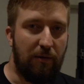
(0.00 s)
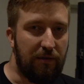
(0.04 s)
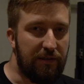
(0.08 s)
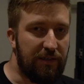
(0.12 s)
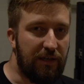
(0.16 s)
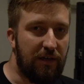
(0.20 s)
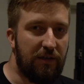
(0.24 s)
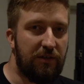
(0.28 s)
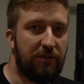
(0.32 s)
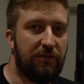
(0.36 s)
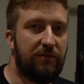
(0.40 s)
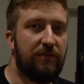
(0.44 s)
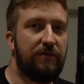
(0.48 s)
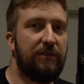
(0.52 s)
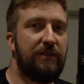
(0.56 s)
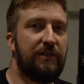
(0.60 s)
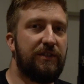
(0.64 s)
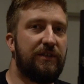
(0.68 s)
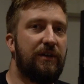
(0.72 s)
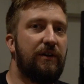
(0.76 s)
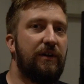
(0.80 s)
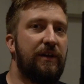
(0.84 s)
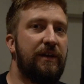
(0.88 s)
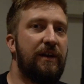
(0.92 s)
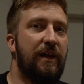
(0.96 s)
I touched on
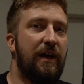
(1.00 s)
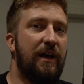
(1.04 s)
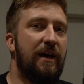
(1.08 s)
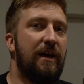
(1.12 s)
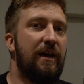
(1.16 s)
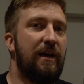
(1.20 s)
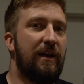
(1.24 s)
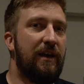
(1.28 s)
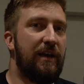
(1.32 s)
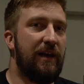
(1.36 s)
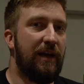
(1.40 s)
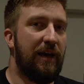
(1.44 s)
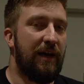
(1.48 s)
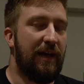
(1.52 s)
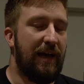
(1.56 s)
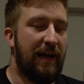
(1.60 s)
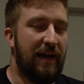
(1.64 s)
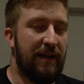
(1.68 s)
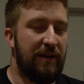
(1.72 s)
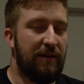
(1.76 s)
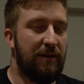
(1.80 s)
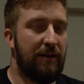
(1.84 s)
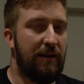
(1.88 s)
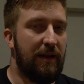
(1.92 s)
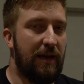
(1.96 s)
design earlier,
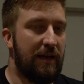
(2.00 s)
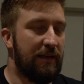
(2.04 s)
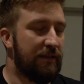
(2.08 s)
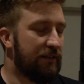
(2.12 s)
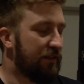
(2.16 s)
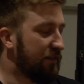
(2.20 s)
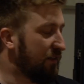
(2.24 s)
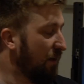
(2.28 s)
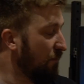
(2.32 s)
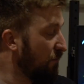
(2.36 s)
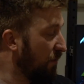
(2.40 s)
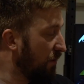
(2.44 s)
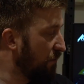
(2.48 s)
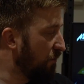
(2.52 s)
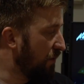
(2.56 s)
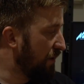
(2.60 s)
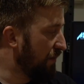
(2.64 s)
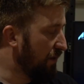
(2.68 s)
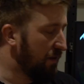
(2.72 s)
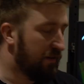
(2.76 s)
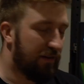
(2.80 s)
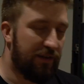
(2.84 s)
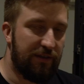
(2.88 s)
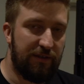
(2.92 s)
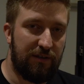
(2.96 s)
and as someone with
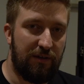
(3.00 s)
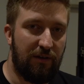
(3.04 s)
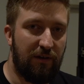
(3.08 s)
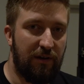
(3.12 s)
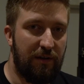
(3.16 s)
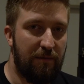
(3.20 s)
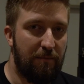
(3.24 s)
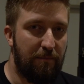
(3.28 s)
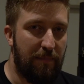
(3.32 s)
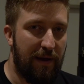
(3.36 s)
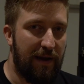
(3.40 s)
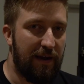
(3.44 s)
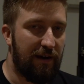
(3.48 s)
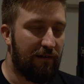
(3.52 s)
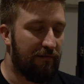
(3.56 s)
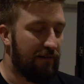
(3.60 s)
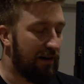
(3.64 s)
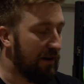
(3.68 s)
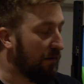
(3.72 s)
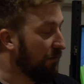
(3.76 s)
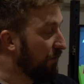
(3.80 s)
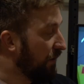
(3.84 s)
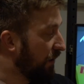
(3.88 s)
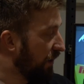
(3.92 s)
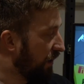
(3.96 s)
a design
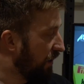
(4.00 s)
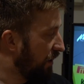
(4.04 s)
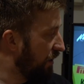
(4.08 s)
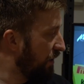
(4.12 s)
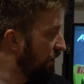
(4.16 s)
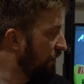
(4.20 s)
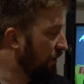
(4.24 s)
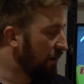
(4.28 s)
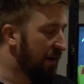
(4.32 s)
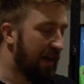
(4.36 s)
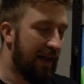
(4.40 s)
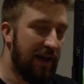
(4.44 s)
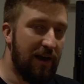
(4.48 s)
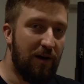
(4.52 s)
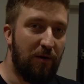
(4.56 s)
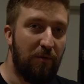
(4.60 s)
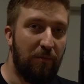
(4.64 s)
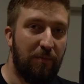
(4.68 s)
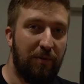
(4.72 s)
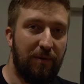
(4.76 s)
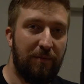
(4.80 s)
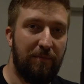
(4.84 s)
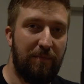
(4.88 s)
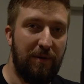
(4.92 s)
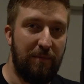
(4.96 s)
background, I can't
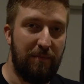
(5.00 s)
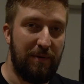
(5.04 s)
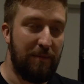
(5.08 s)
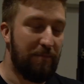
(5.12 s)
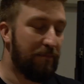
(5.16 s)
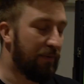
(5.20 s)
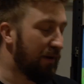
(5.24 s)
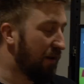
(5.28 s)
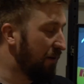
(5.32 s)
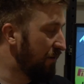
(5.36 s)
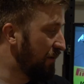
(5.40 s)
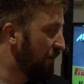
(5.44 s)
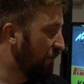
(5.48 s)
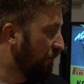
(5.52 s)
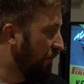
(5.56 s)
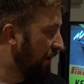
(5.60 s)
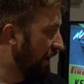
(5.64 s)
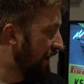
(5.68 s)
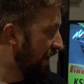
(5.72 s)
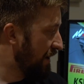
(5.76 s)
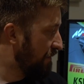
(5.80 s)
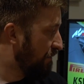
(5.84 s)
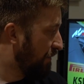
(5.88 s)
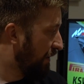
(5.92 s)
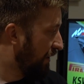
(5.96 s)
help but be blown
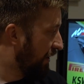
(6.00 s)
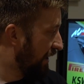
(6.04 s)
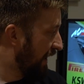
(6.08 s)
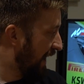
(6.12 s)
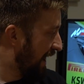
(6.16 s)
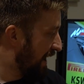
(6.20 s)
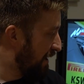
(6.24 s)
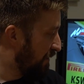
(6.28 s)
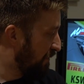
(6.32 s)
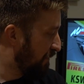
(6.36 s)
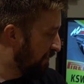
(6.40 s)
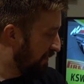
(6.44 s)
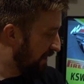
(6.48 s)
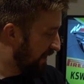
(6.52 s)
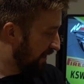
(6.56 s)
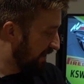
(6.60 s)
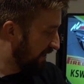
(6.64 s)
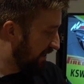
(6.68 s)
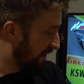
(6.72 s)
away by how this